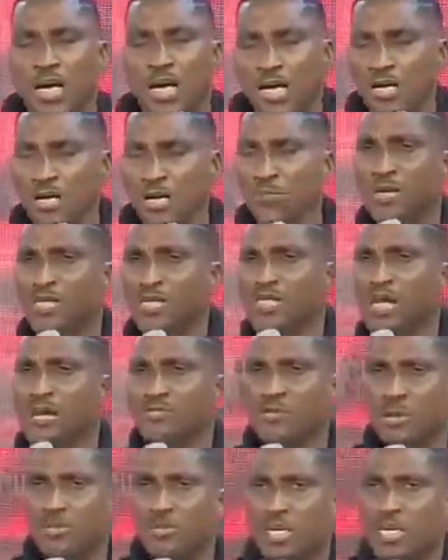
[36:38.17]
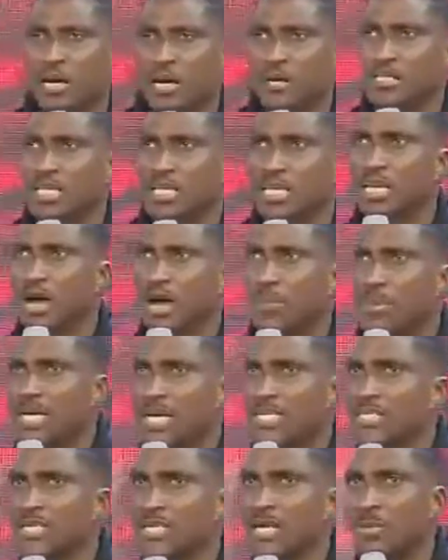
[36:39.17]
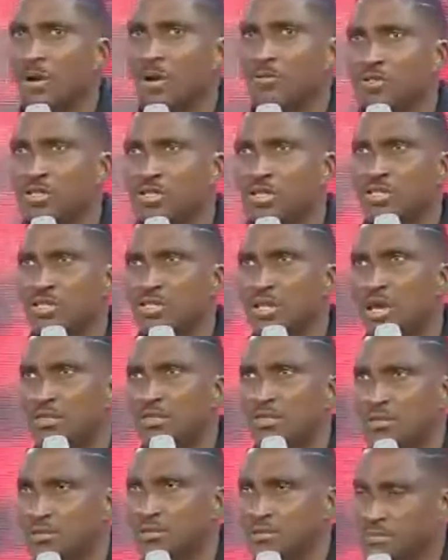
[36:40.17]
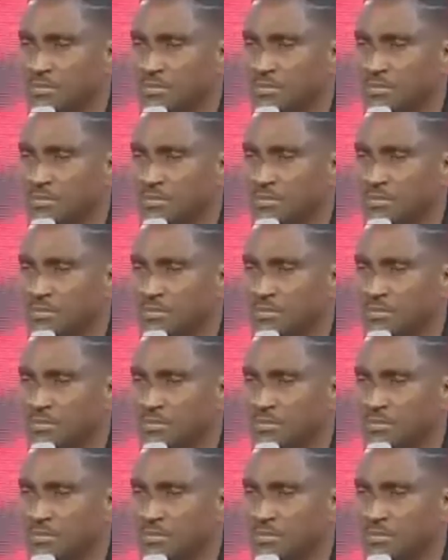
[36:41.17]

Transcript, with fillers: Repeat after me now. Say, in the mighty name of Jesus.